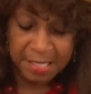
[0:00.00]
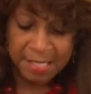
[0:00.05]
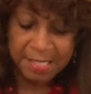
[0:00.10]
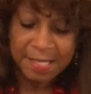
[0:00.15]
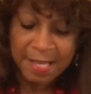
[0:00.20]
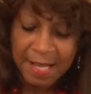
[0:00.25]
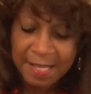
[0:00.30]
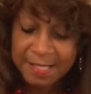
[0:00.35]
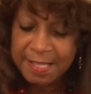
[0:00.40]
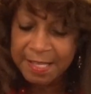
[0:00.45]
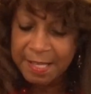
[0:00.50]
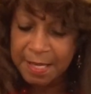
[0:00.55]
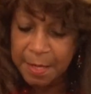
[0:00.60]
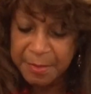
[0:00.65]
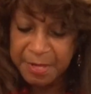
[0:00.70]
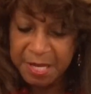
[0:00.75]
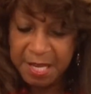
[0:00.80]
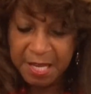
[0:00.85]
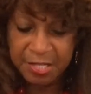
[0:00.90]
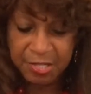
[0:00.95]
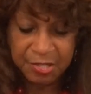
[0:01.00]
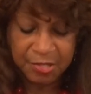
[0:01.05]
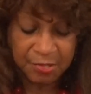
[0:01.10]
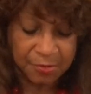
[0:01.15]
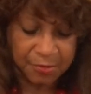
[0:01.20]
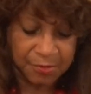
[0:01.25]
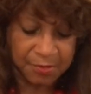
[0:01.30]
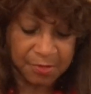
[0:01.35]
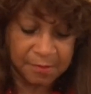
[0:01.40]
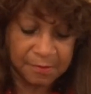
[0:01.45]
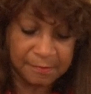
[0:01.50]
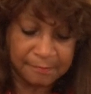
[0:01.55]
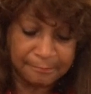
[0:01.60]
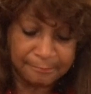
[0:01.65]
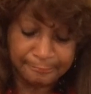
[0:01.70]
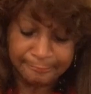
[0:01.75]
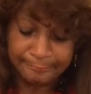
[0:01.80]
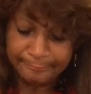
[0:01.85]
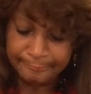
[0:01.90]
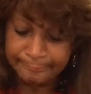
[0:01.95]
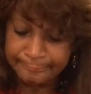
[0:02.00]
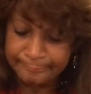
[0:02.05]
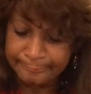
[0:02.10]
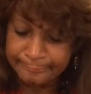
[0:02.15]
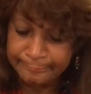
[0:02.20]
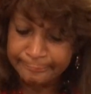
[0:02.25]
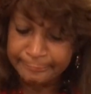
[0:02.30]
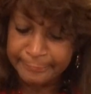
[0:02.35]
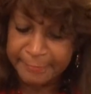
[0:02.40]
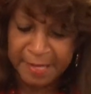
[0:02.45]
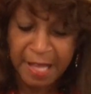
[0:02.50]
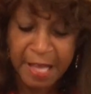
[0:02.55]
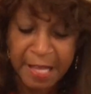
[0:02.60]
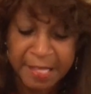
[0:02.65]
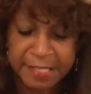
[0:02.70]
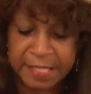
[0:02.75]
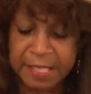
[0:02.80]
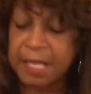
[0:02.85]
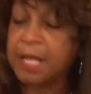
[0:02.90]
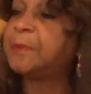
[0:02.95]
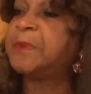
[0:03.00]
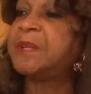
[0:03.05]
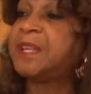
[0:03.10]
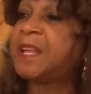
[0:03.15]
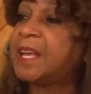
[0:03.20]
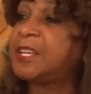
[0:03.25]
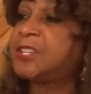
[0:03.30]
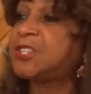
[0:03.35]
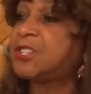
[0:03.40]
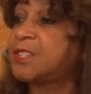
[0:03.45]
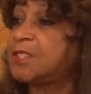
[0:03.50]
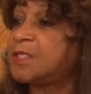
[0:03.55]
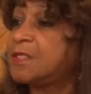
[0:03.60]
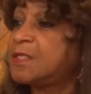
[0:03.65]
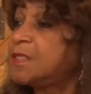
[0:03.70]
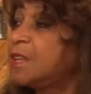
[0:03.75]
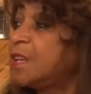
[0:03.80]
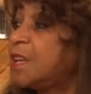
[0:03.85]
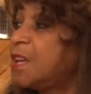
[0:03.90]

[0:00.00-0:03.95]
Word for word: non denominations Non denomination